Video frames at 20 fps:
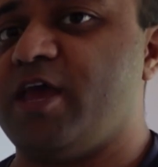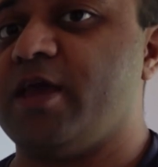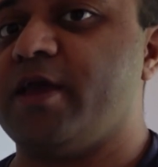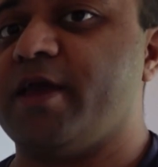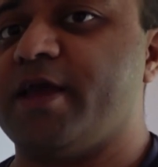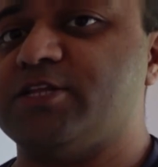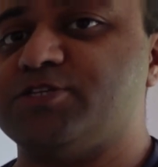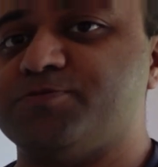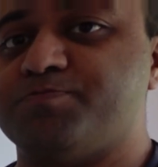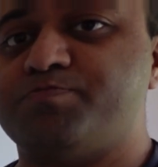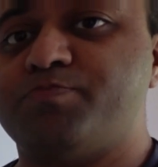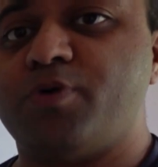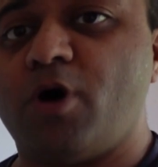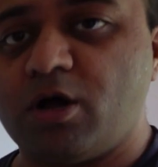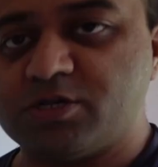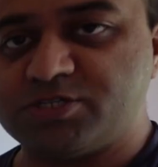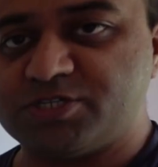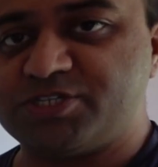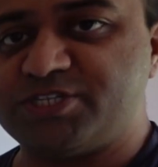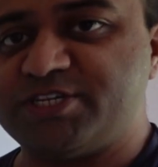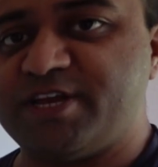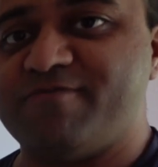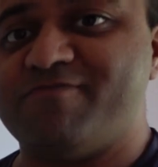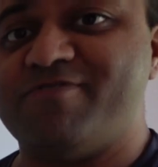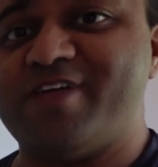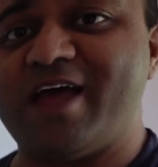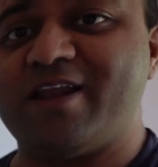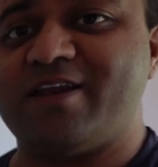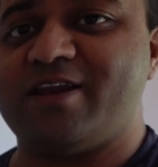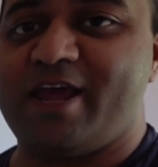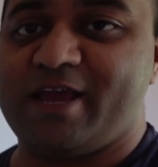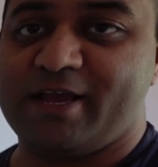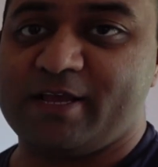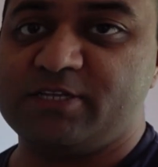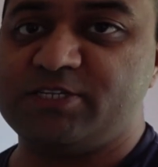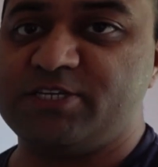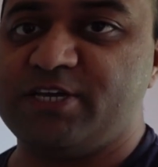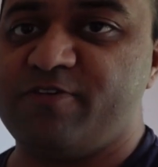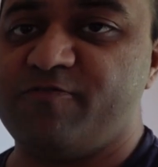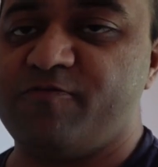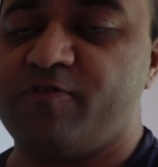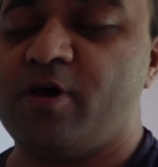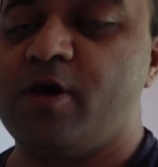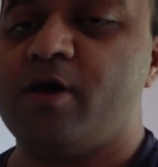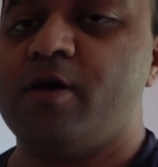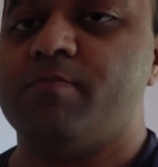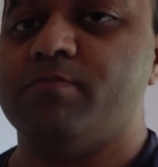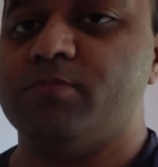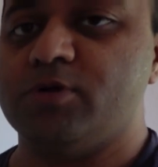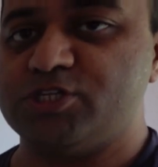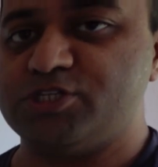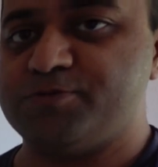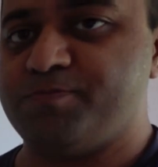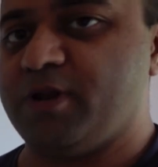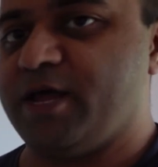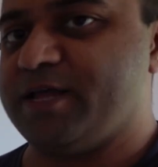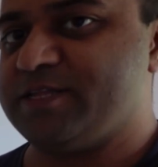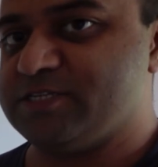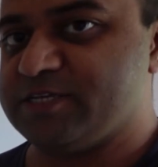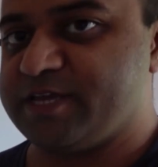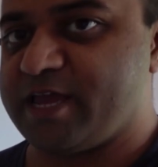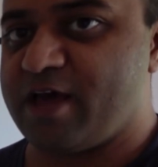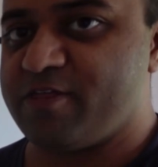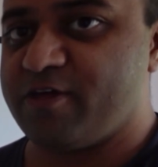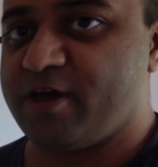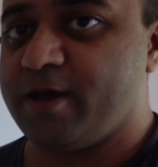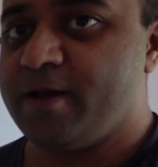It's positive then negative multiplied together.